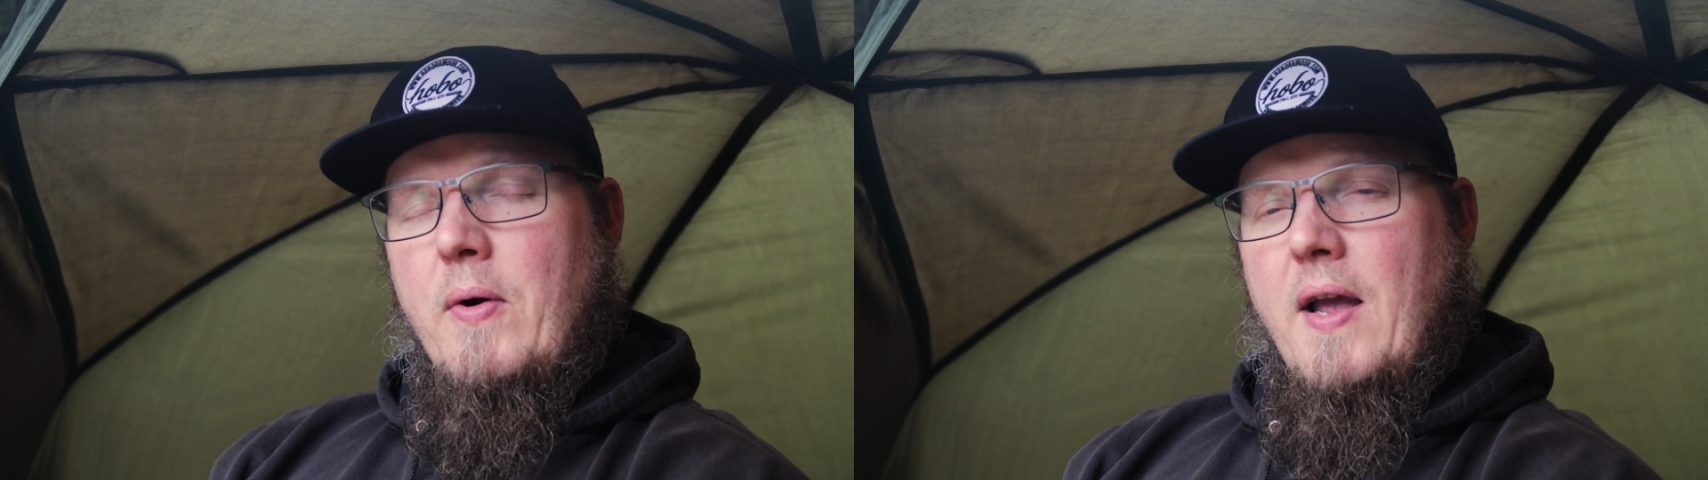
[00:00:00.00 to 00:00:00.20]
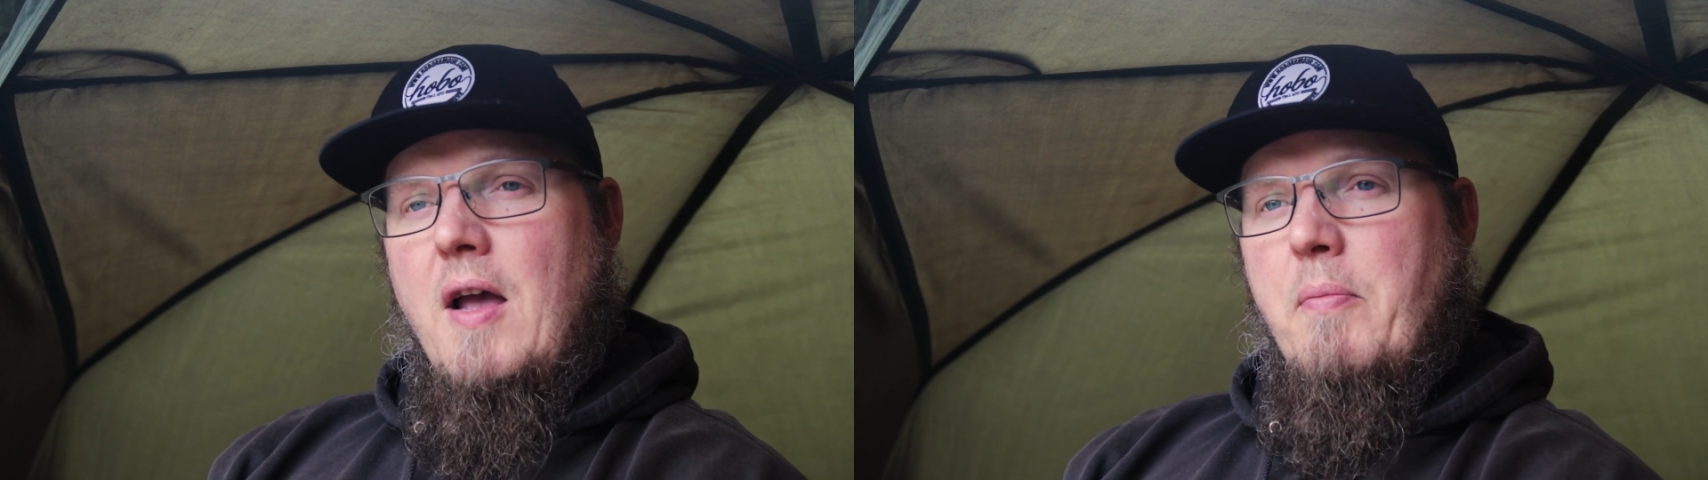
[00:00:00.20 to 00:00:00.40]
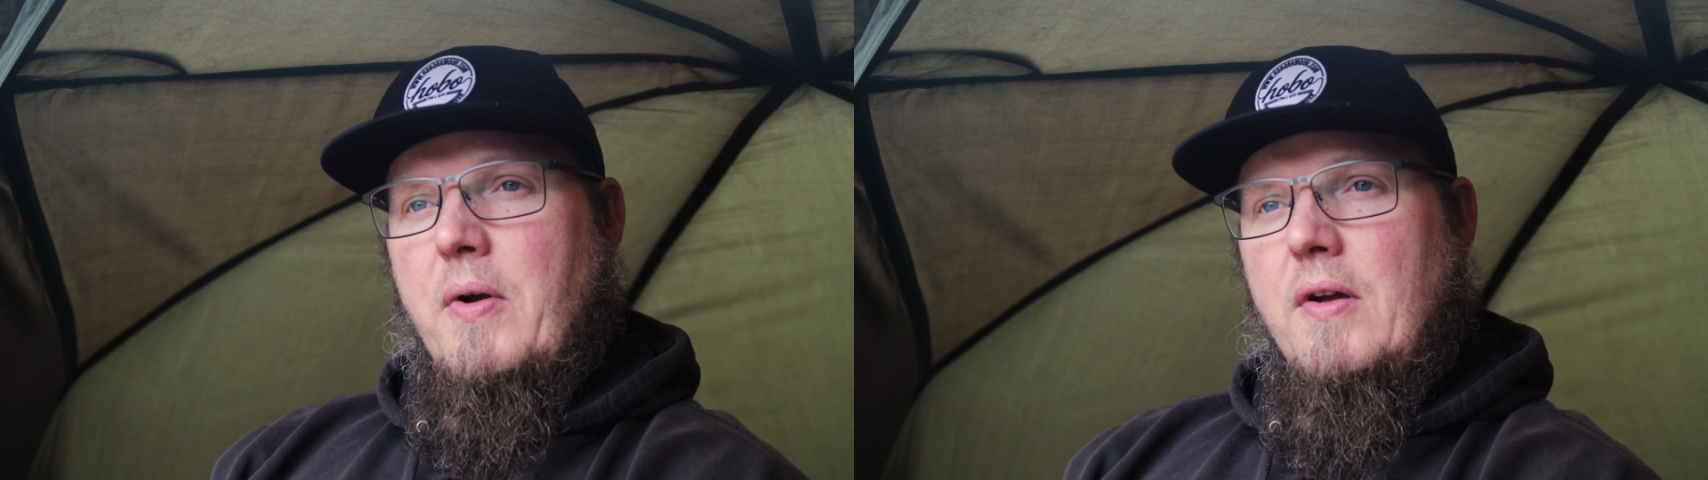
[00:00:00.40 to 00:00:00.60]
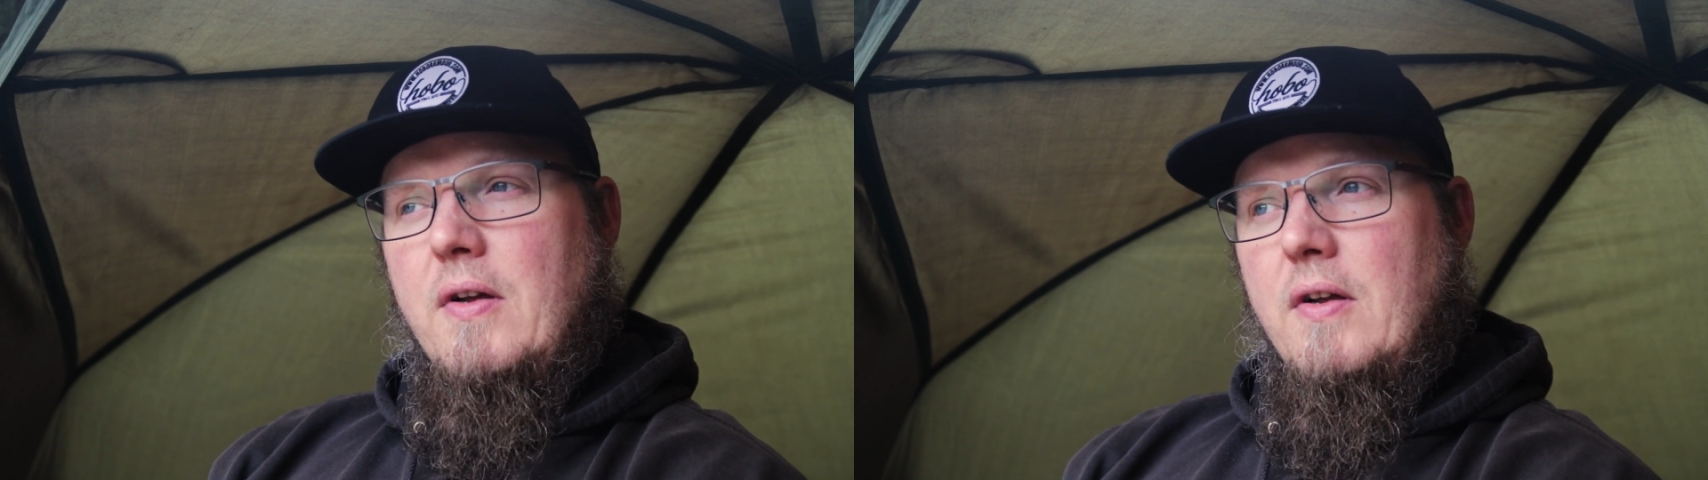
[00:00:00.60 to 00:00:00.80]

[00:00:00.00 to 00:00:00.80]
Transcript: Carper,